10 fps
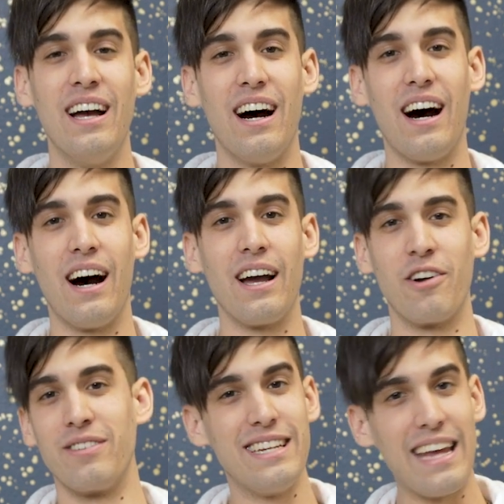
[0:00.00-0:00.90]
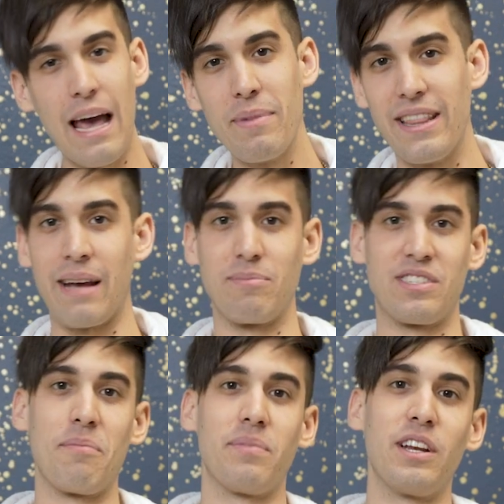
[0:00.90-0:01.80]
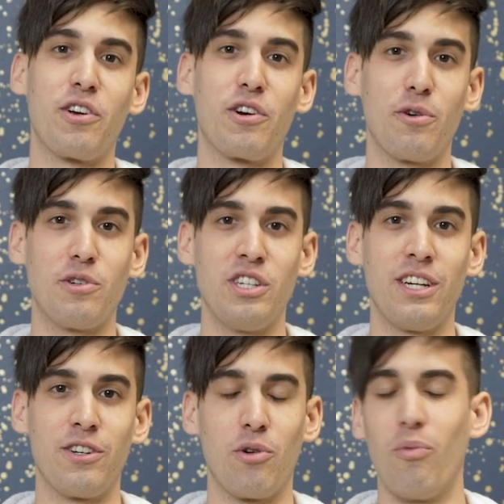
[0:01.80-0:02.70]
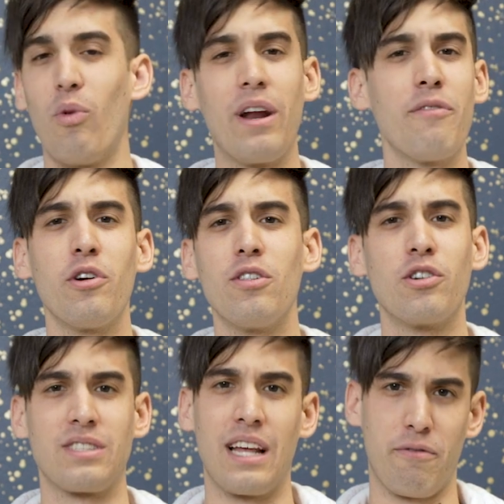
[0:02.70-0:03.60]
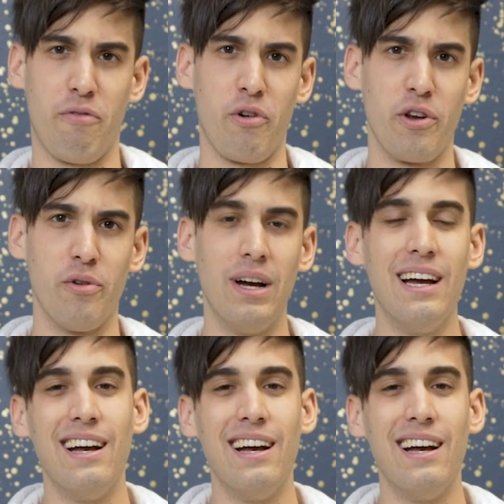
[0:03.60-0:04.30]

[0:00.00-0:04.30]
DMing them something encouraging or whatever it looks like for you.